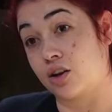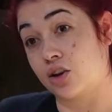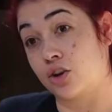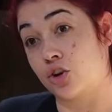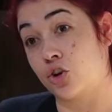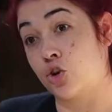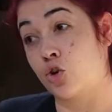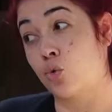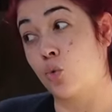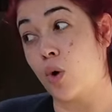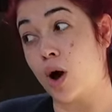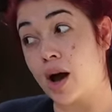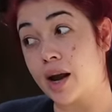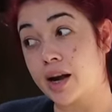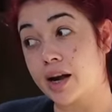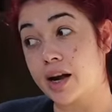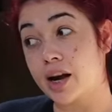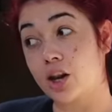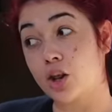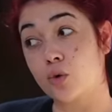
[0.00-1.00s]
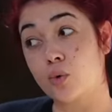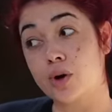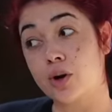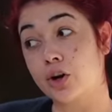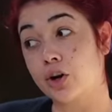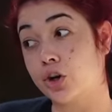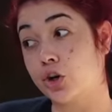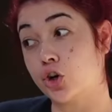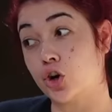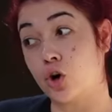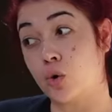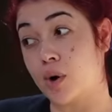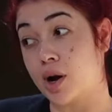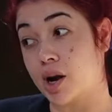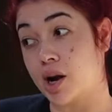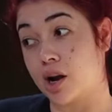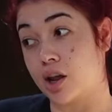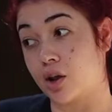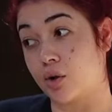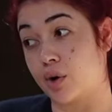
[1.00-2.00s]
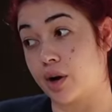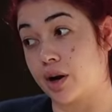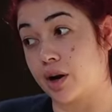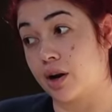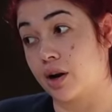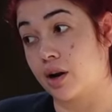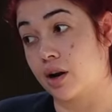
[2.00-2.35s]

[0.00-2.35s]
You want another one or you don't want another one?